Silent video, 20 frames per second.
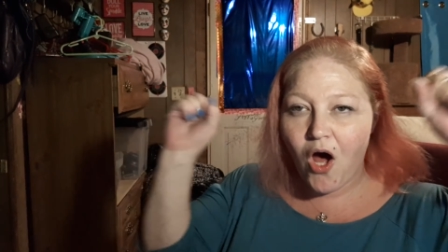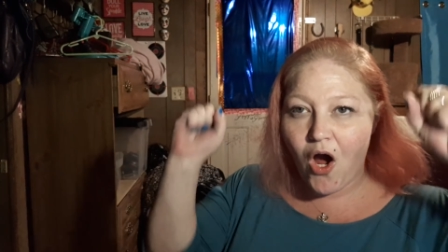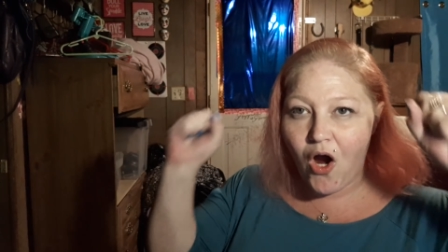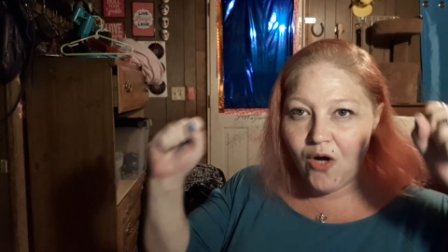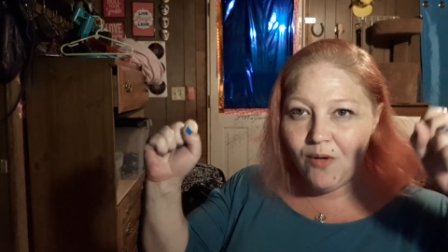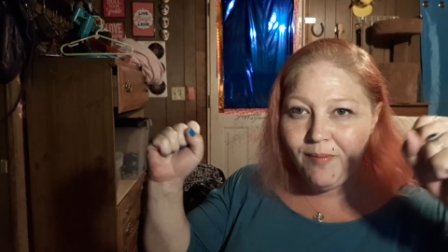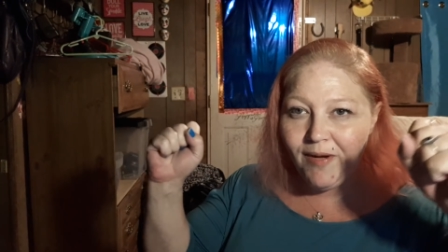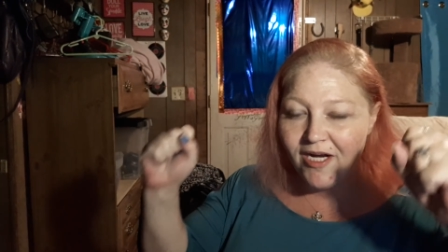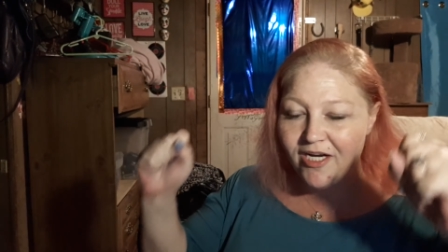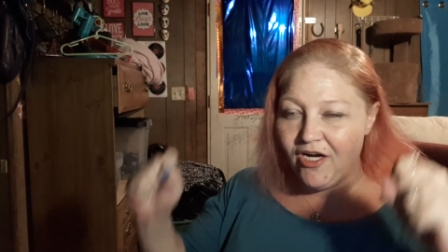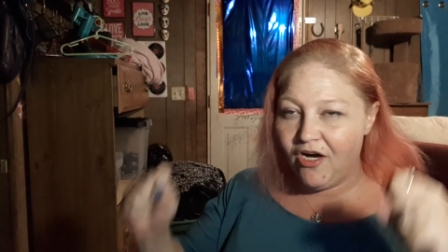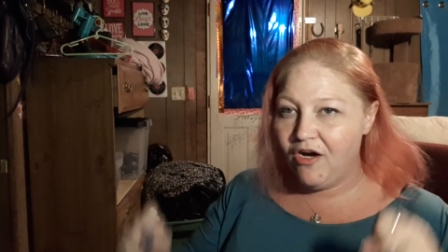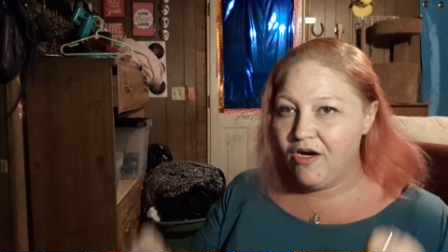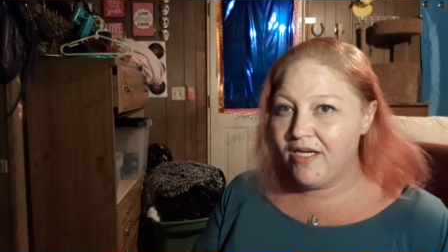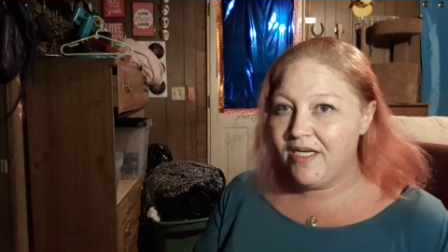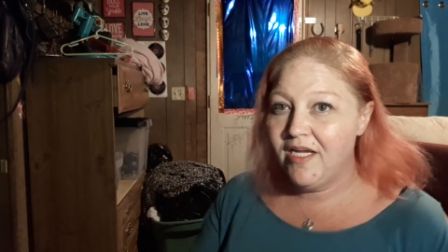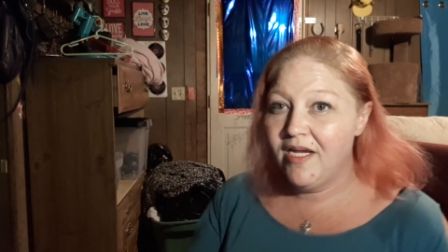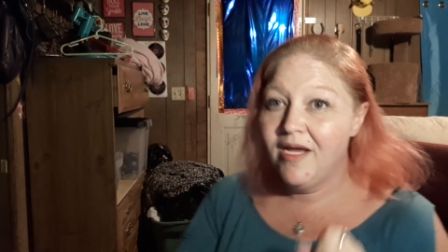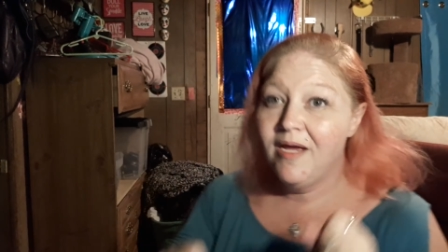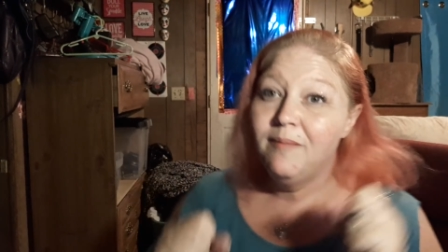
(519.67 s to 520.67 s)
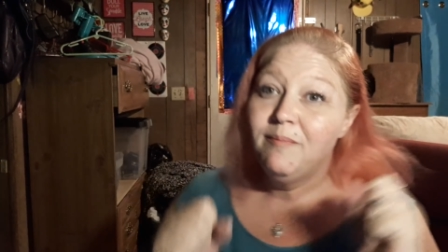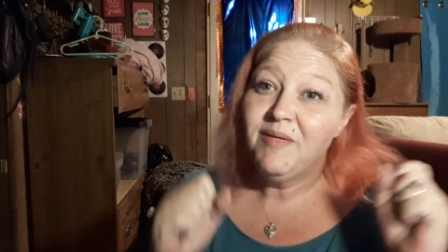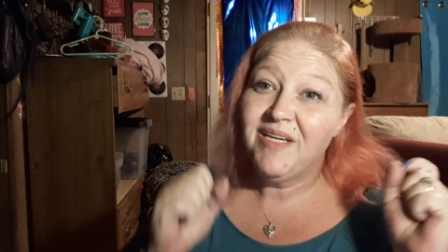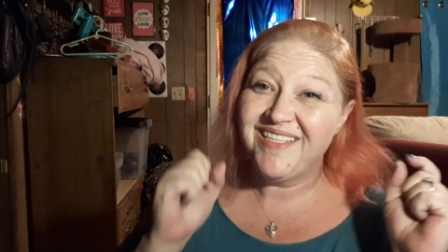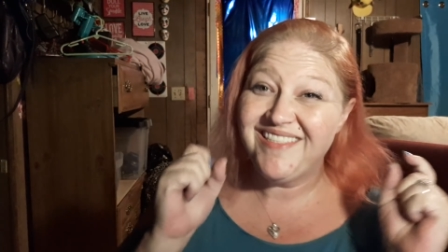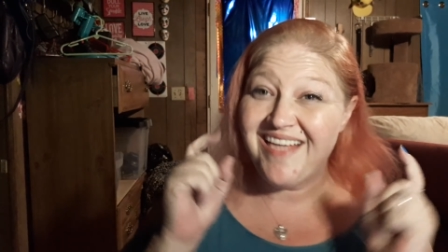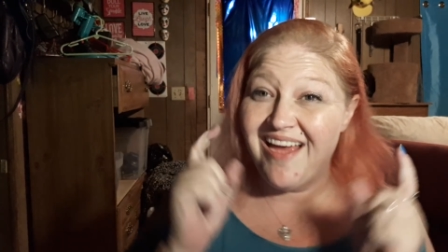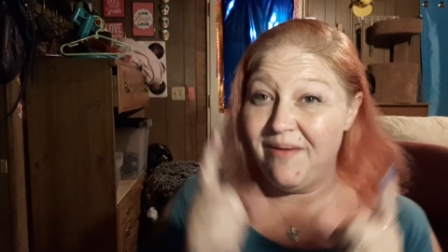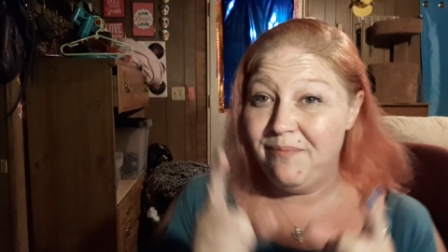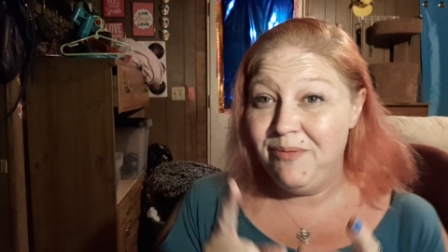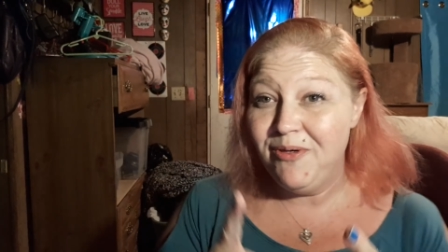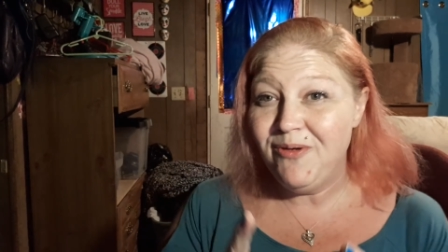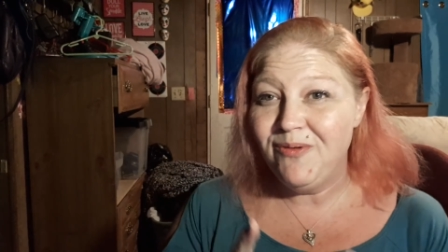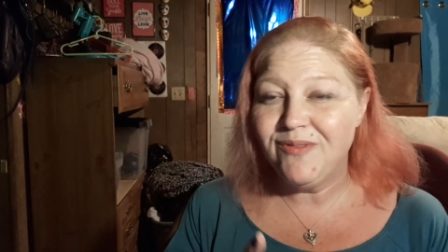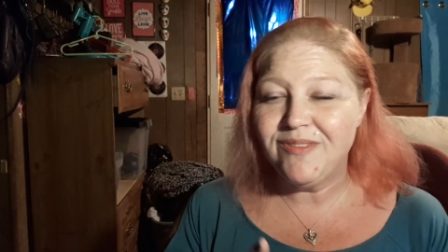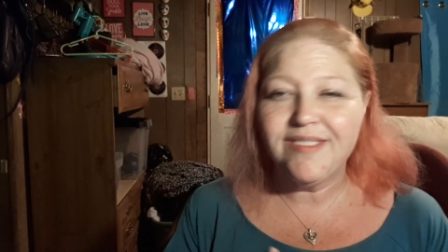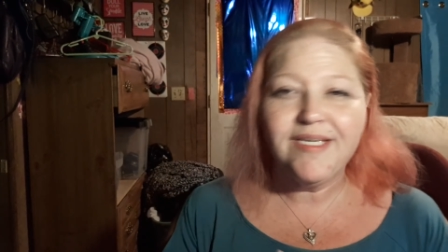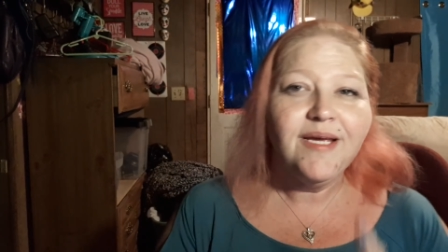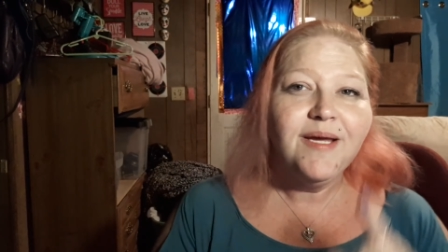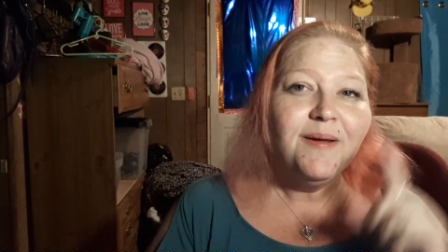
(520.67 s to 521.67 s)
Oh my God, because I have
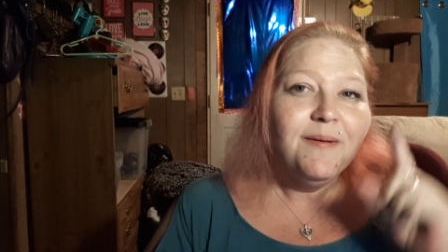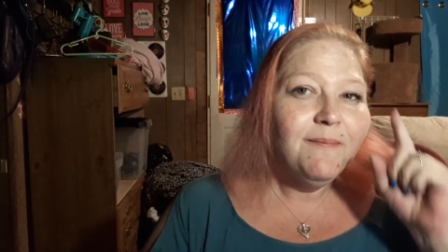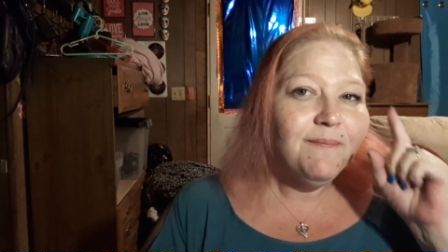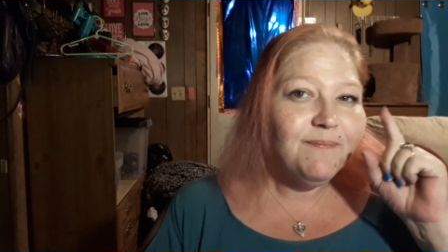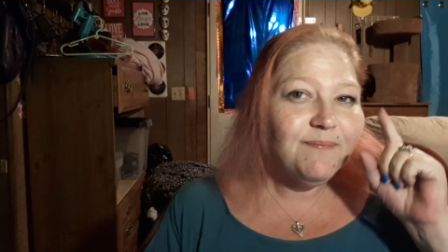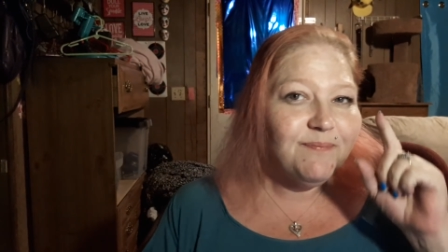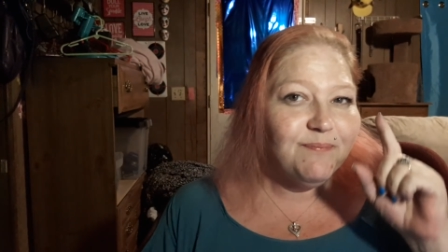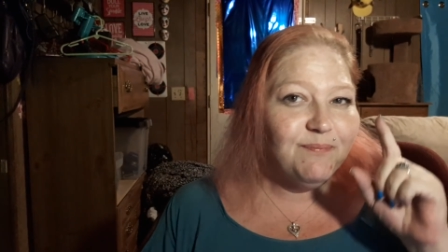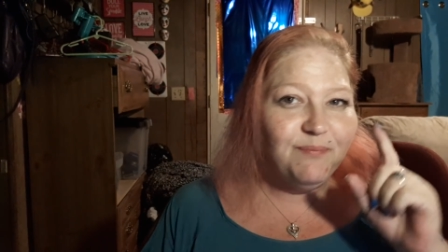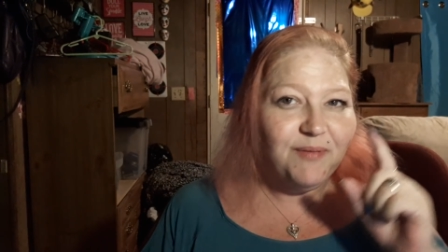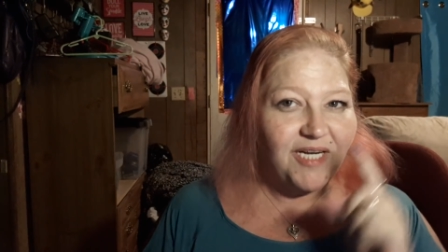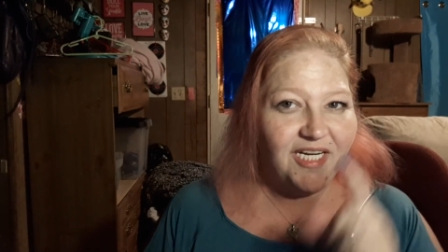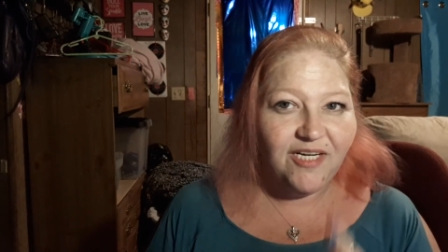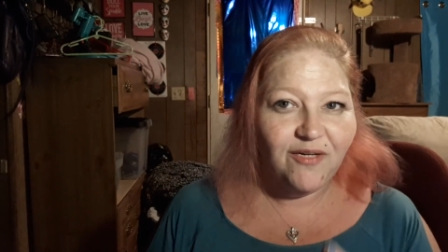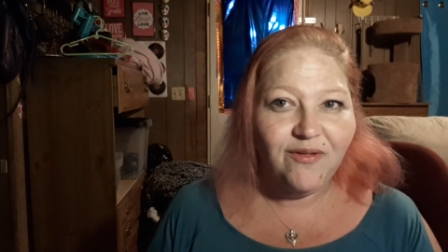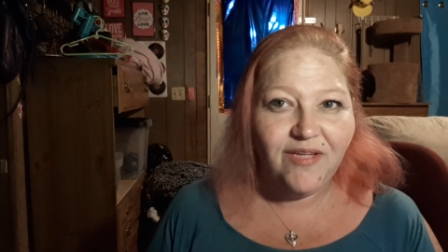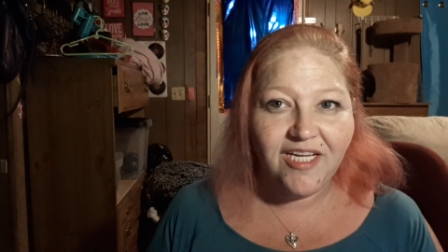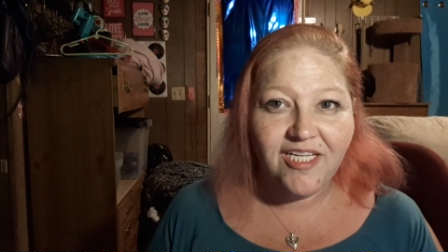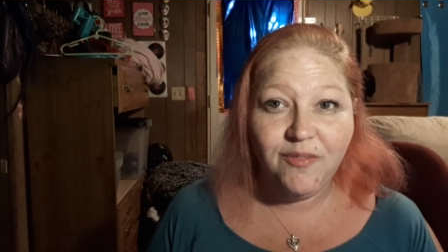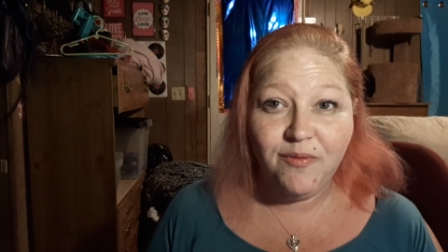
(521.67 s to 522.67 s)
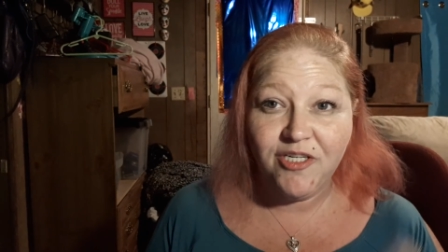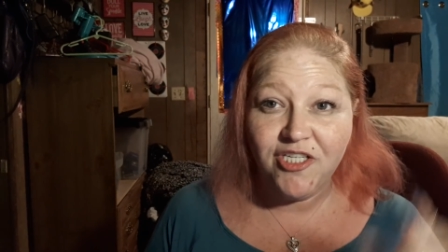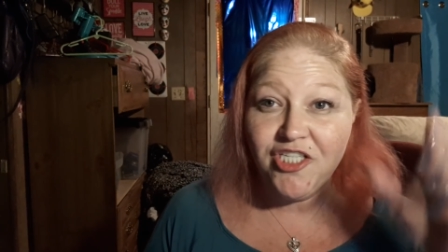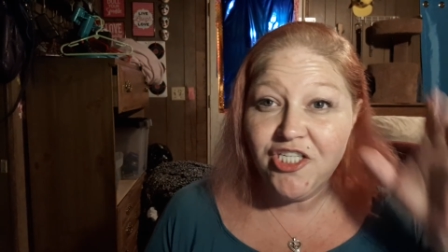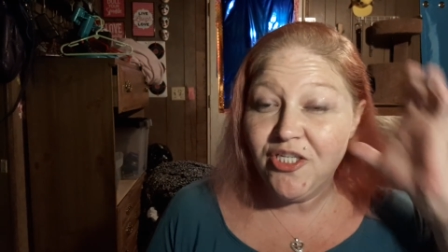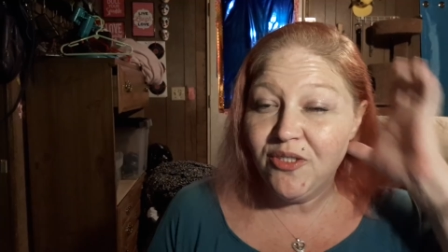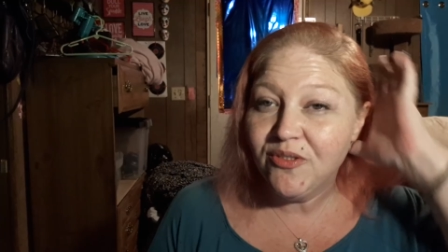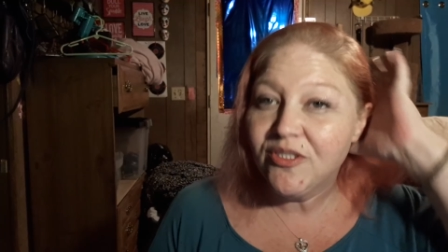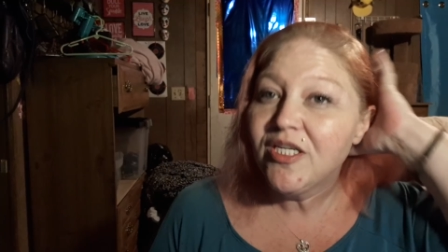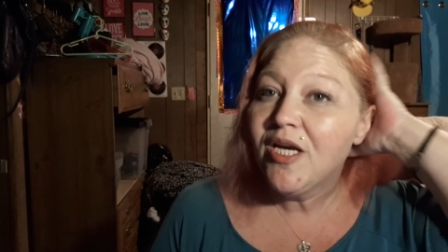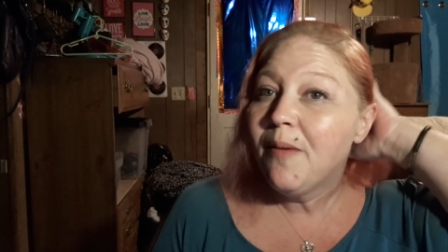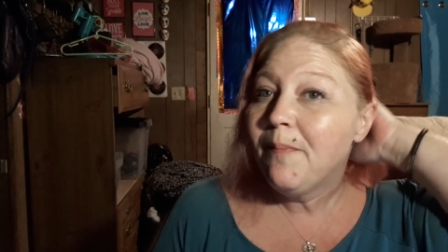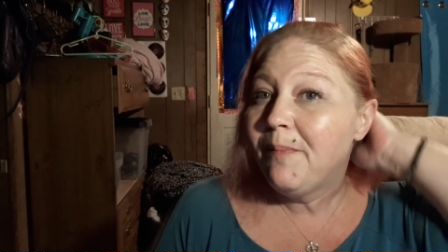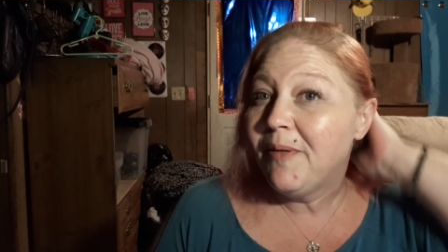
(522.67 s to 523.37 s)
boots, but I don't like you to wear shoes.